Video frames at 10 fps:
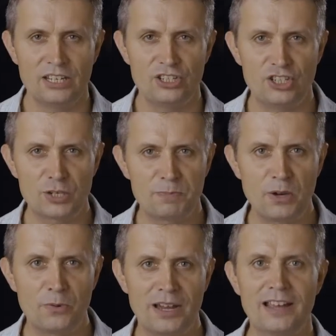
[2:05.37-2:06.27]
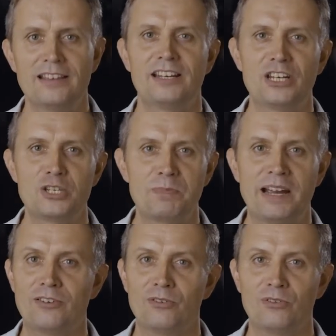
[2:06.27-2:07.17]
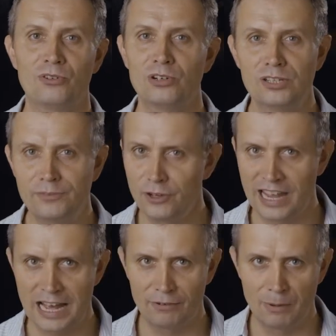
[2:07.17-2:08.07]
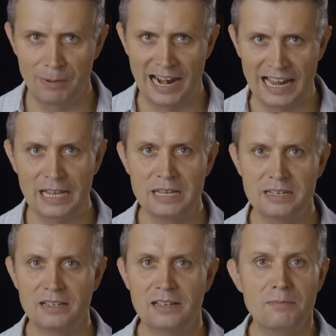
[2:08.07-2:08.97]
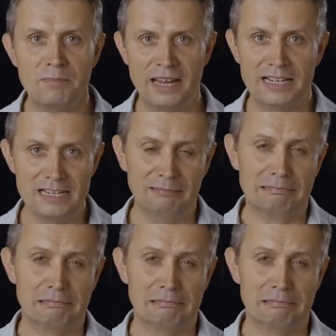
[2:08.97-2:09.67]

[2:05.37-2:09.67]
Just be aware that despite all of your careful planning, many,